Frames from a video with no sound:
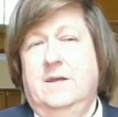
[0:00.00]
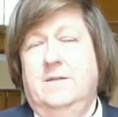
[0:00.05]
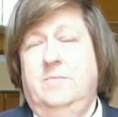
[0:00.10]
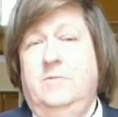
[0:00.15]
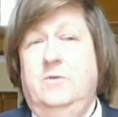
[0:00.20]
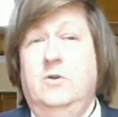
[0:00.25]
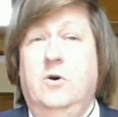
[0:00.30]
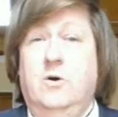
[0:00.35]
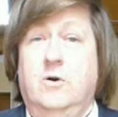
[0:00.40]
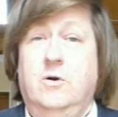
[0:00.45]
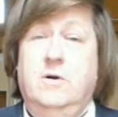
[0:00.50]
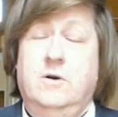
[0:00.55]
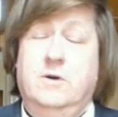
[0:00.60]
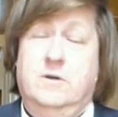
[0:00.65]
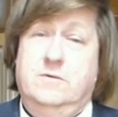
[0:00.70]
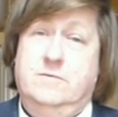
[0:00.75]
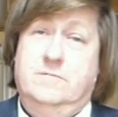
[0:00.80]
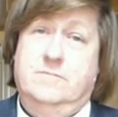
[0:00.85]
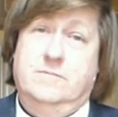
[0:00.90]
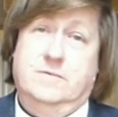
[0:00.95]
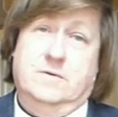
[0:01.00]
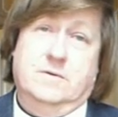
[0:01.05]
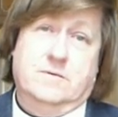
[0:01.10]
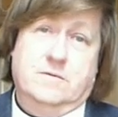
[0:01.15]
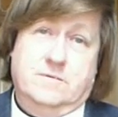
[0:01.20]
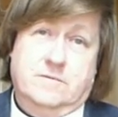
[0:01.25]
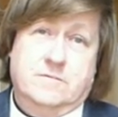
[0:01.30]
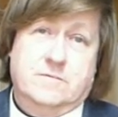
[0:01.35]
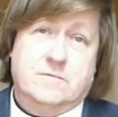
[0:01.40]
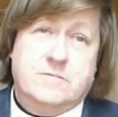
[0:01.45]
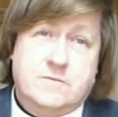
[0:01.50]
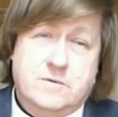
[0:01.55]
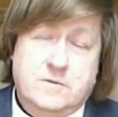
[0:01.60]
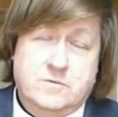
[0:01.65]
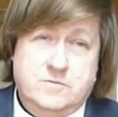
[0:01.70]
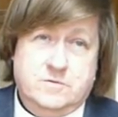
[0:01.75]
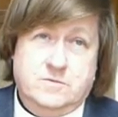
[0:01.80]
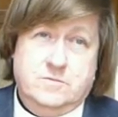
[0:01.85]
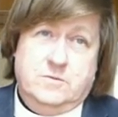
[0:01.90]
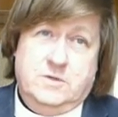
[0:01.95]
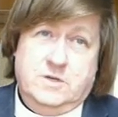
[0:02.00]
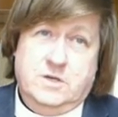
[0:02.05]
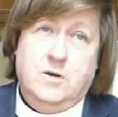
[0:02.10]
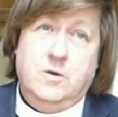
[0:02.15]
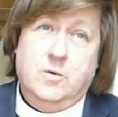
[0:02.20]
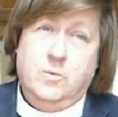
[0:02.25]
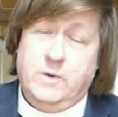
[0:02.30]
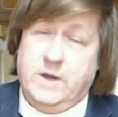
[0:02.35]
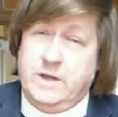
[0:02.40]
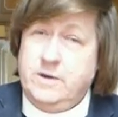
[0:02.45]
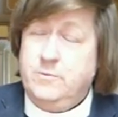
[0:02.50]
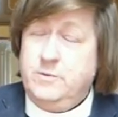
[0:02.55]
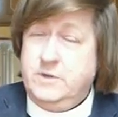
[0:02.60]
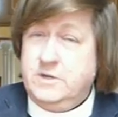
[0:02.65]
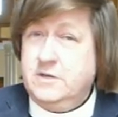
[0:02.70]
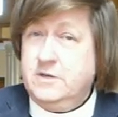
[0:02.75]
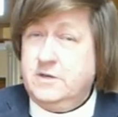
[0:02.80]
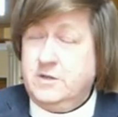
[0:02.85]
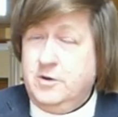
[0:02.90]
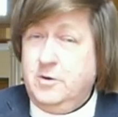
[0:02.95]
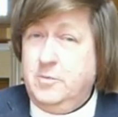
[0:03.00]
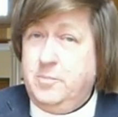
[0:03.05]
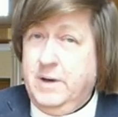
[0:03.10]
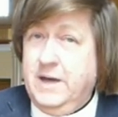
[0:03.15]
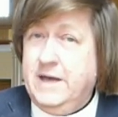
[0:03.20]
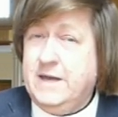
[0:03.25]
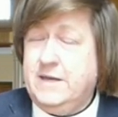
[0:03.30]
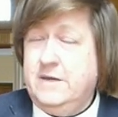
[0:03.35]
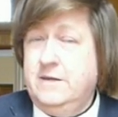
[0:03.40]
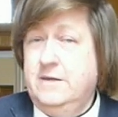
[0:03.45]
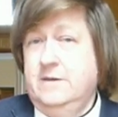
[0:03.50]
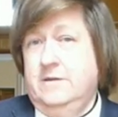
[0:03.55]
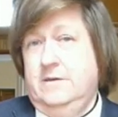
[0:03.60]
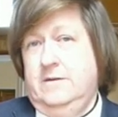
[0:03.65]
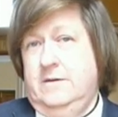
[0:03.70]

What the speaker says: nor do we know when we can go back